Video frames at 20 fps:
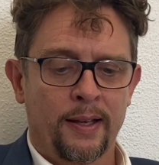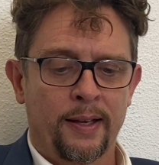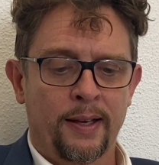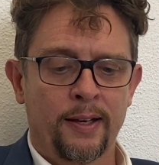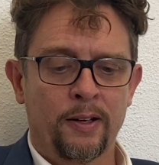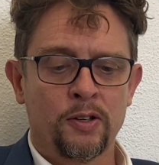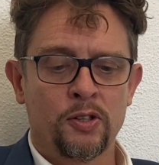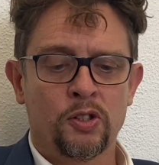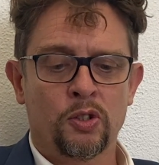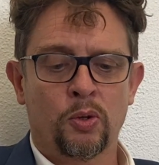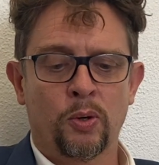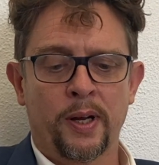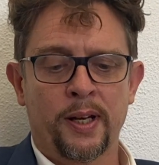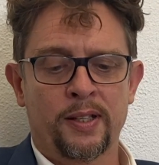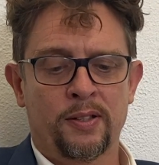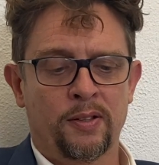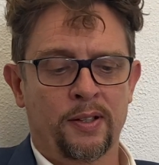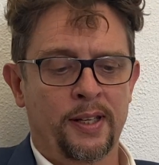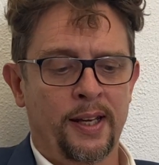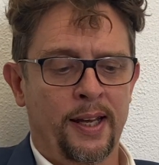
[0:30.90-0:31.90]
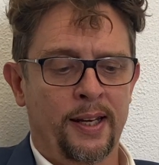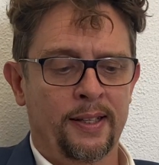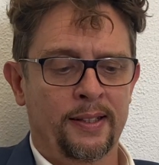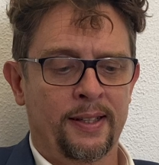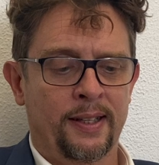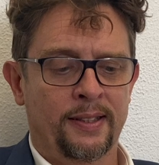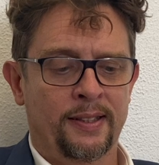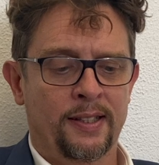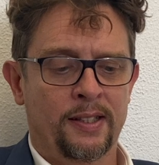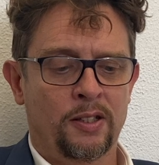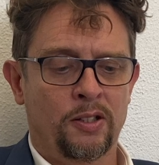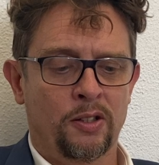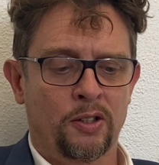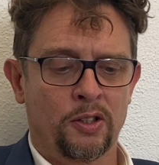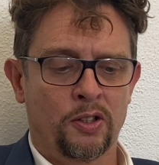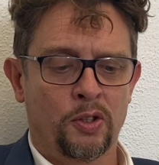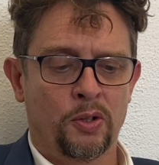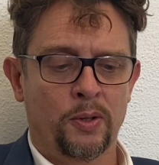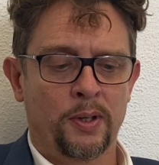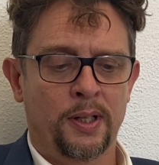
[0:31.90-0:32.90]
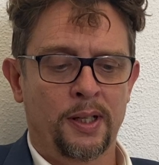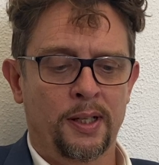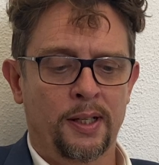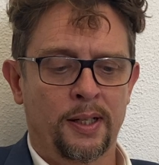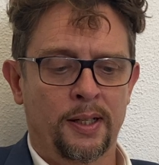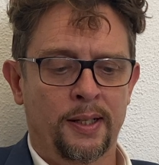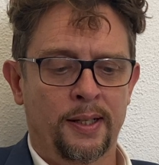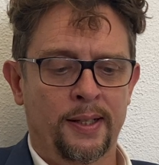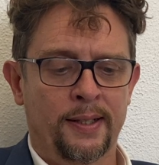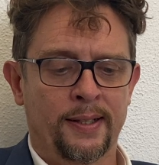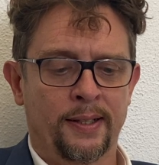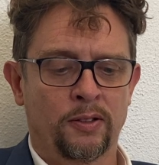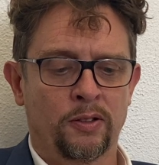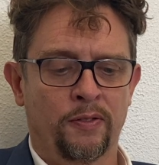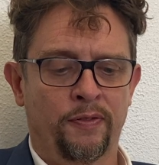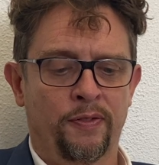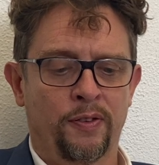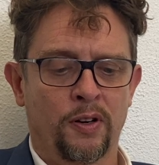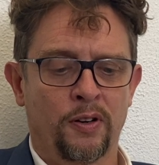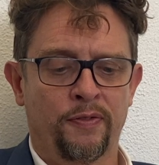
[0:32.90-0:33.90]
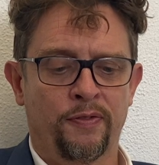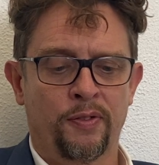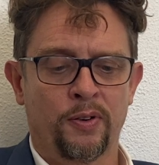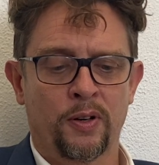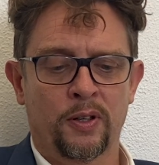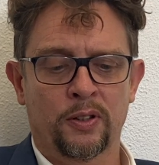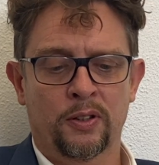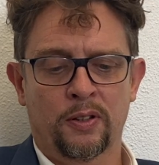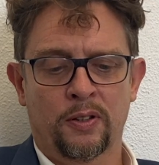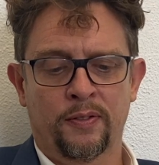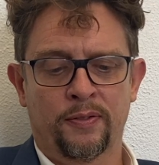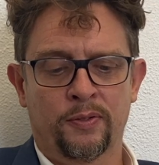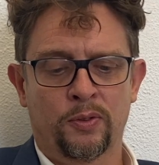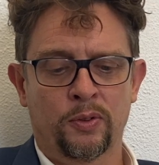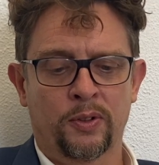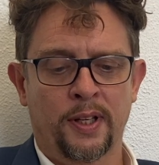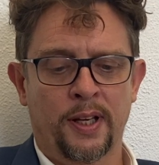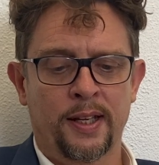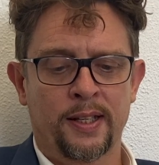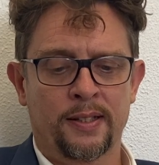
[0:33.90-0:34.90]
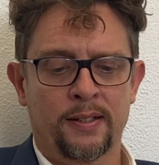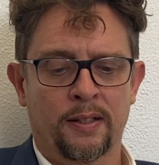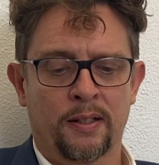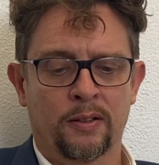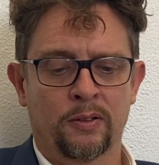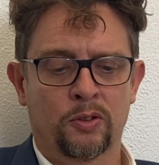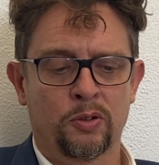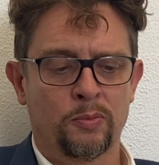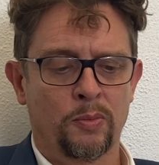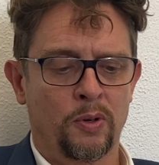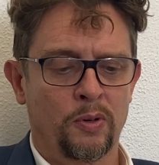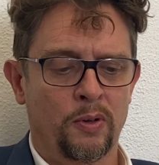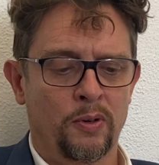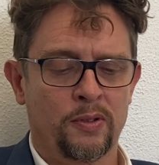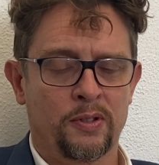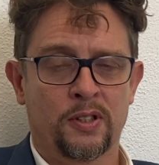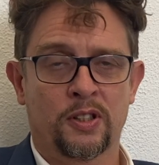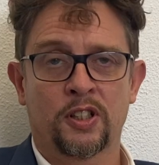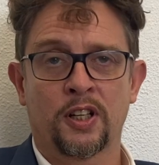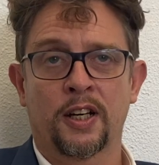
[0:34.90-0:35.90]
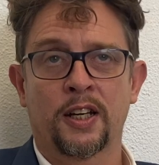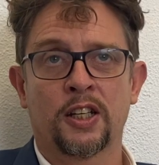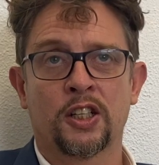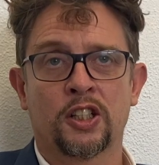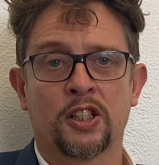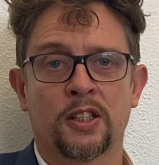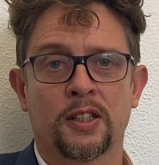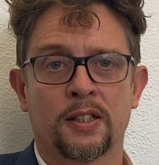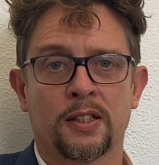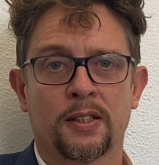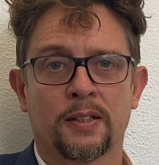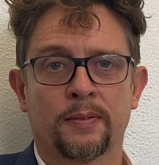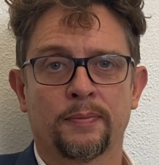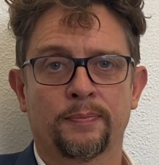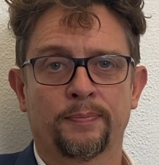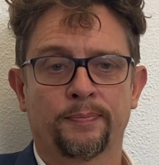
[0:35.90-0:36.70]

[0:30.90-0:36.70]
illustrates again that this country is at the forefront of today's and tomorrow's challenges.